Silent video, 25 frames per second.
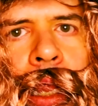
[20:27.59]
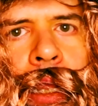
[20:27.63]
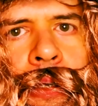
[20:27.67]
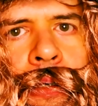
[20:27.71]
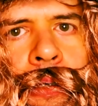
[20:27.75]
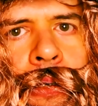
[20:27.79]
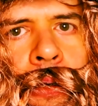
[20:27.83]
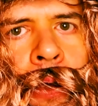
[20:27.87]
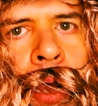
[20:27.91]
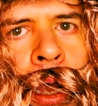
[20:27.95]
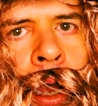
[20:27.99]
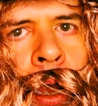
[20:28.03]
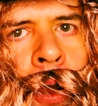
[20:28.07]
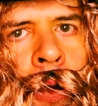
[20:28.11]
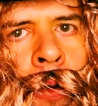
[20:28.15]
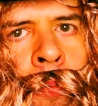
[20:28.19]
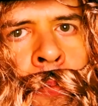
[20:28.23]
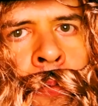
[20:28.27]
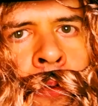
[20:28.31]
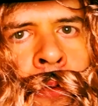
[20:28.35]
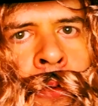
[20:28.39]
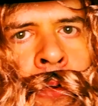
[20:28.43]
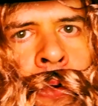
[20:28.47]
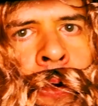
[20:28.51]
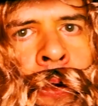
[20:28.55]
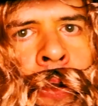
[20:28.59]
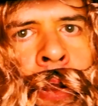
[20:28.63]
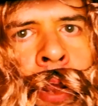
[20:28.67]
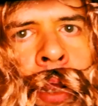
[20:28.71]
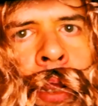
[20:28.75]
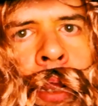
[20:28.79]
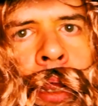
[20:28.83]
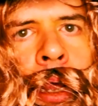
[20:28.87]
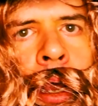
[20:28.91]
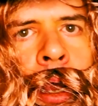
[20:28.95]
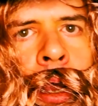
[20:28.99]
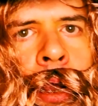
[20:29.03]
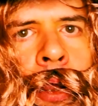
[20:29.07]
So I opened the door
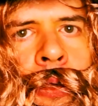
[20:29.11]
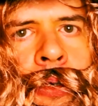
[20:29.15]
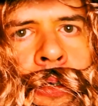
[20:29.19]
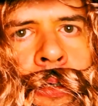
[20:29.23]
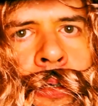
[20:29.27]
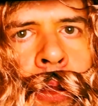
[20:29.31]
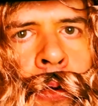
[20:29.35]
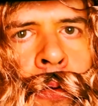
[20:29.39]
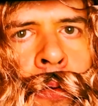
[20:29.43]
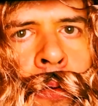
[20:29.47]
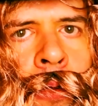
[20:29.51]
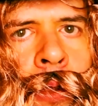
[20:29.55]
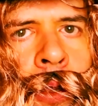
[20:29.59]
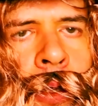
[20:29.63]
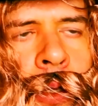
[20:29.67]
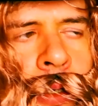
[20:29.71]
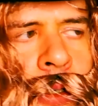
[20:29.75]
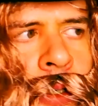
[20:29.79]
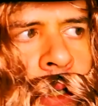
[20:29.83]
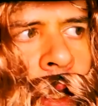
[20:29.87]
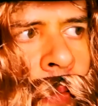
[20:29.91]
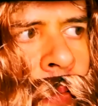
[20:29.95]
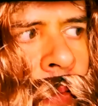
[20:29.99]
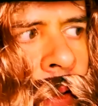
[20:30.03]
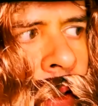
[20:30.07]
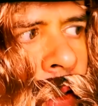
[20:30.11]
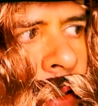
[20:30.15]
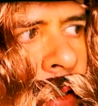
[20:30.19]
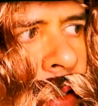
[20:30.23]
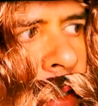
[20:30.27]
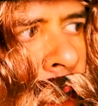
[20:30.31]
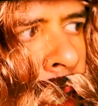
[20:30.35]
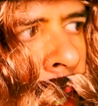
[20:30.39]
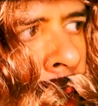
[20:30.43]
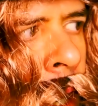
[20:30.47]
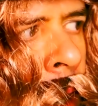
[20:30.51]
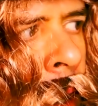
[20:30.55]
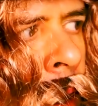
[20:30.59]
and I slowly stepped
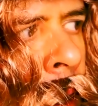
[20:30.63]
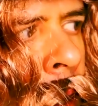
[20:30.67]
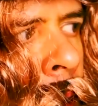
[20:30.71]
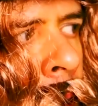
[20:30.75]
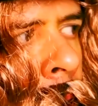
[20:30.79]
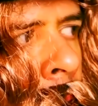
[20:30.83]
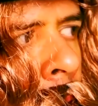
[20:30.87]
inside.